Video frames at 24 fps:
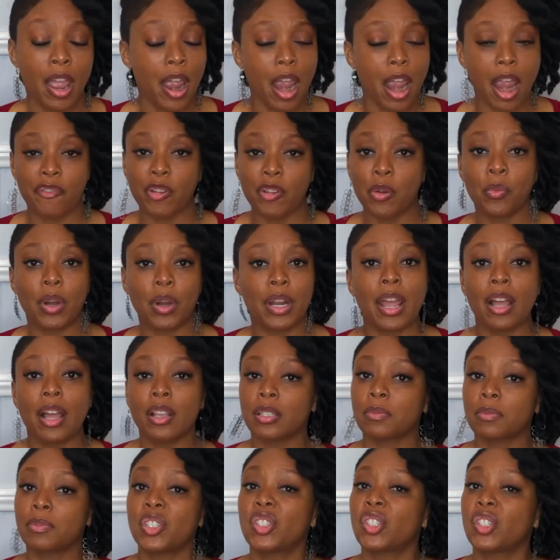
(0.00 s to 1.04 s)
Everyone
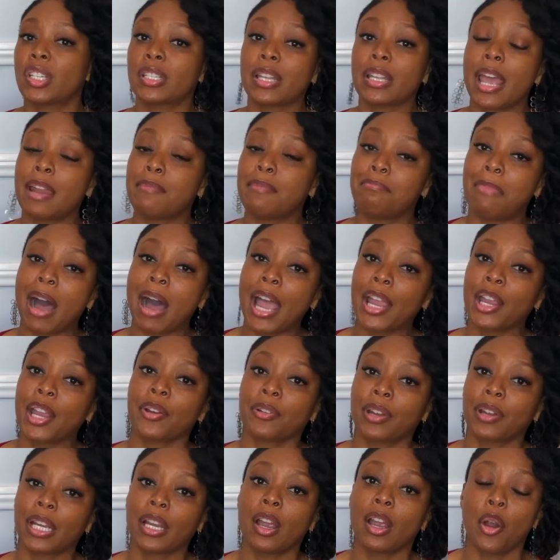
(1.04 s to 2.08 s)
else was just
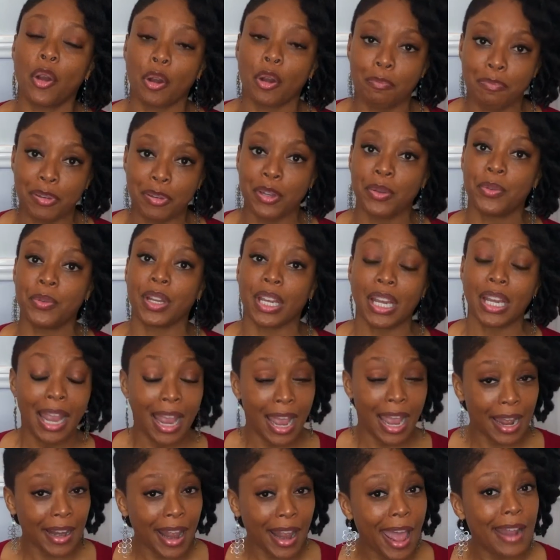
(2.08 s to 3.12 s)
admiring her beauty.
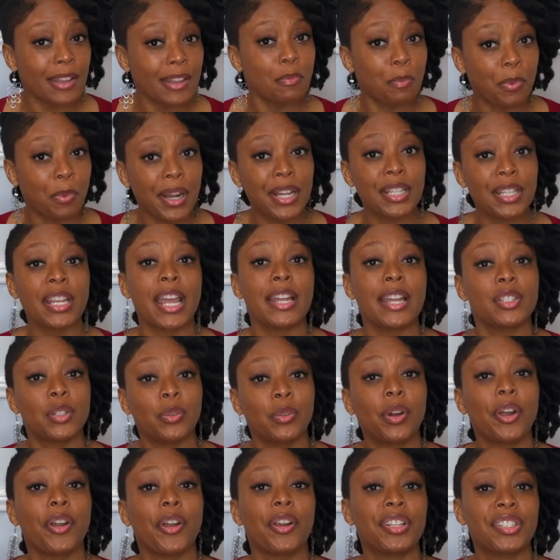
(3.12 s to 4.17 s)
And I had to bring that to
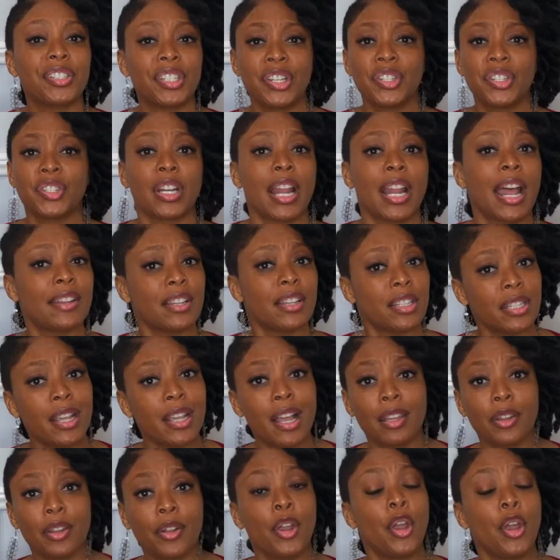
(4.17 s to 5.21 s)
her attention. I had to
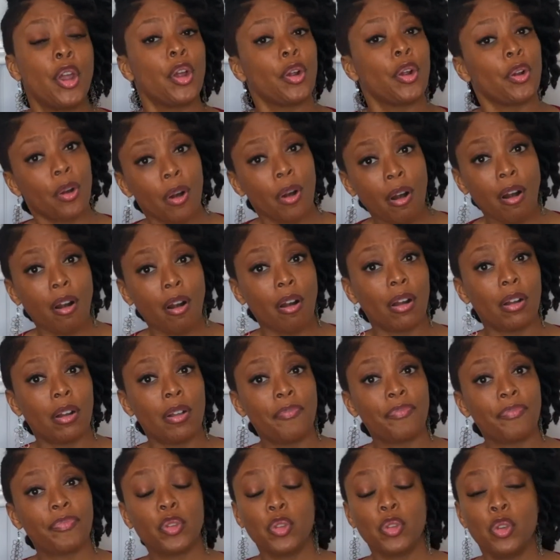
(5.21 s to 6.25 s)
tell her, girl,
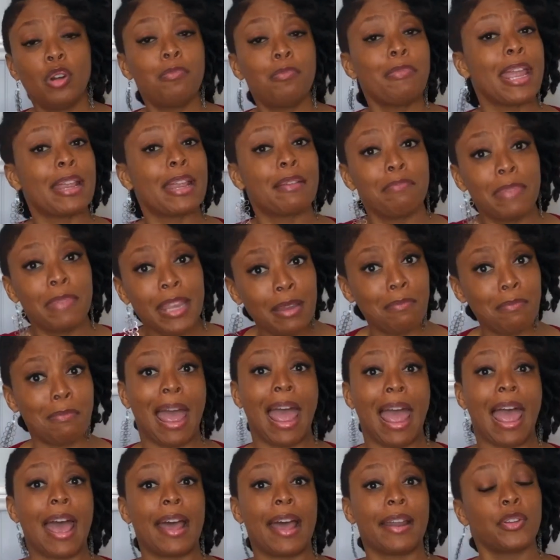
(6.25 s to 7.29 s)
you make me
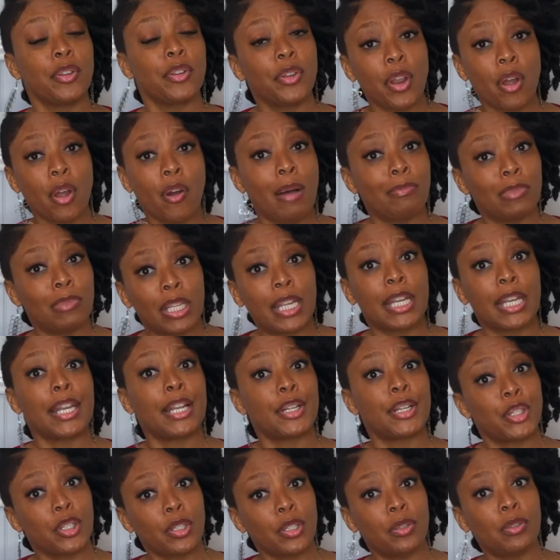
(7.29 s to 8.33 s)
mad. I'm looking
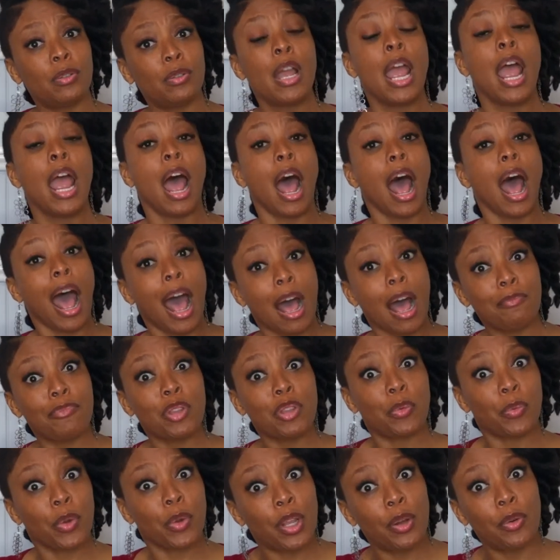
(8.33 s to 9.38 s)
at you. I'm
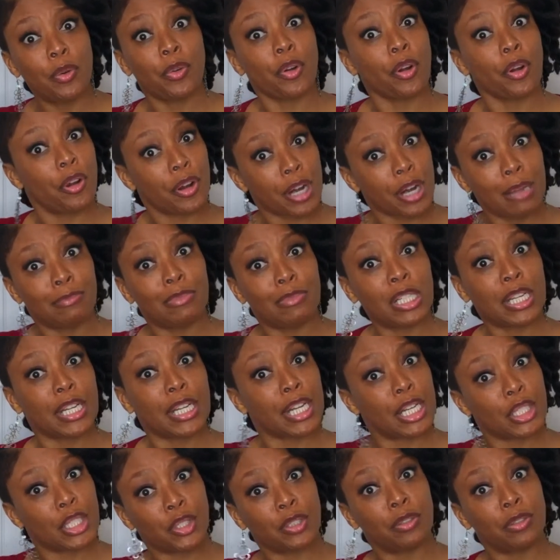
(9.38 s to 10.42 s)
the real girl and I'm looking
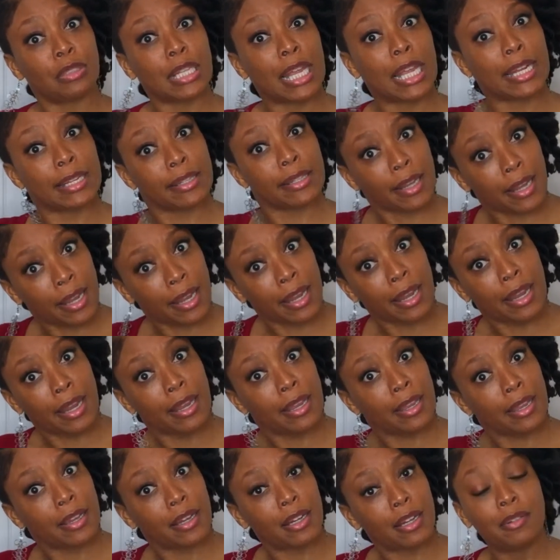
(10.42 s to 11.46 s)
at you like,
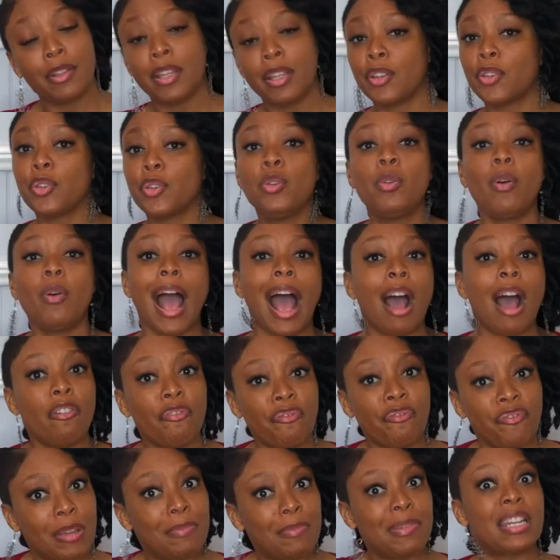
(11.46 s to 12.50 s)
damn, you
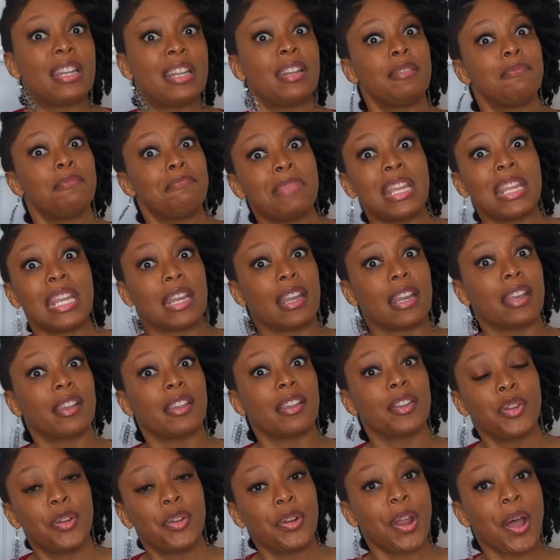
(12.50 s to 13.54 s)
out feminine me,
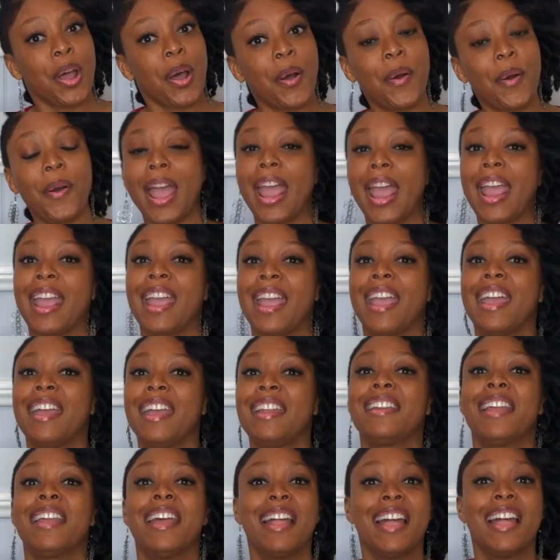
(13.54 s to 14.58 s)

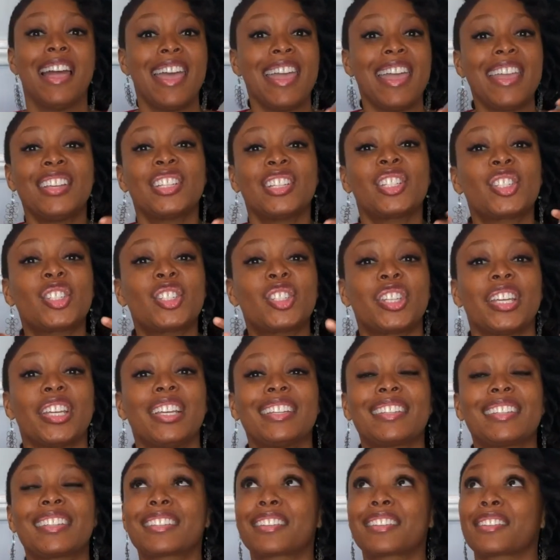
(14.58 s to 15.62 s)
and it's
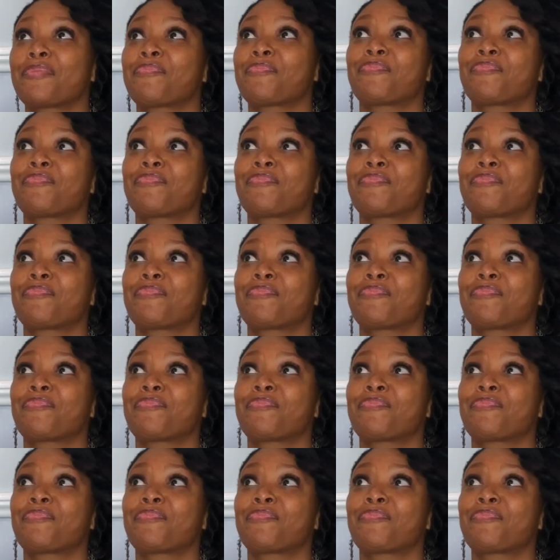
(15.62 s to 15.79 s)
just